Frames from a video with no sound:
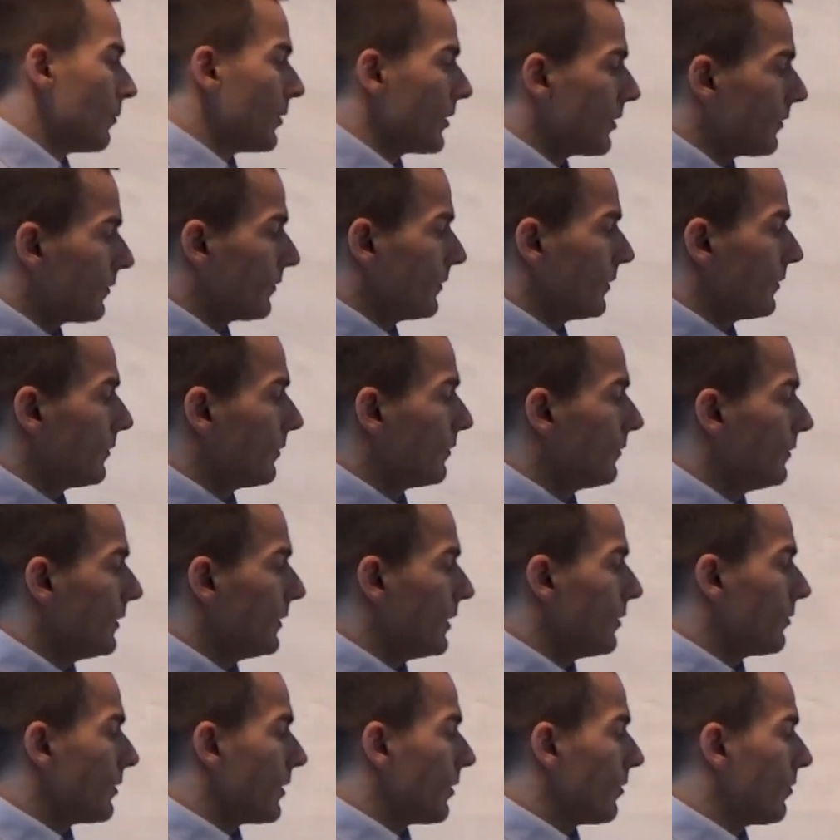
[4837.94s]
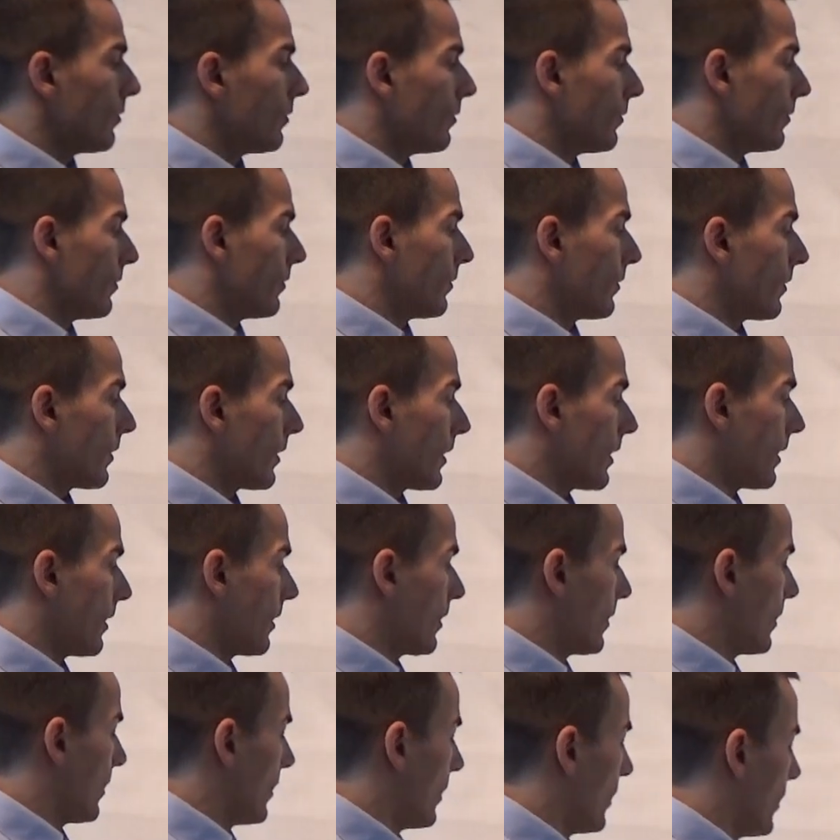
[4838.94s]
yeah, because this is zero, yeah,